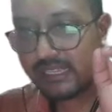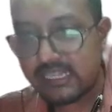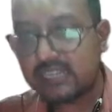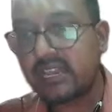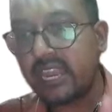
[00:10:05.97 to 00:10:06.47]

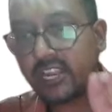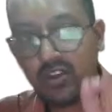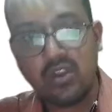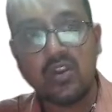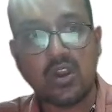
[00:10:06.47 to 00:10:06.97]
Is it
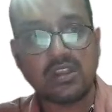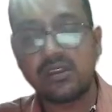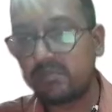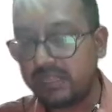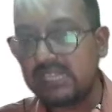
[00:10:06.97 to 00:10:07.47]
correct or not?
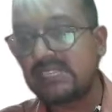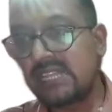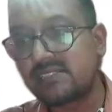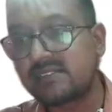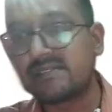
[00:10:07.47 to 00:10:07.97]
Please
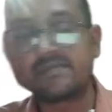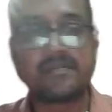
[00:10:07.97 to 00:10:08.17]
answer.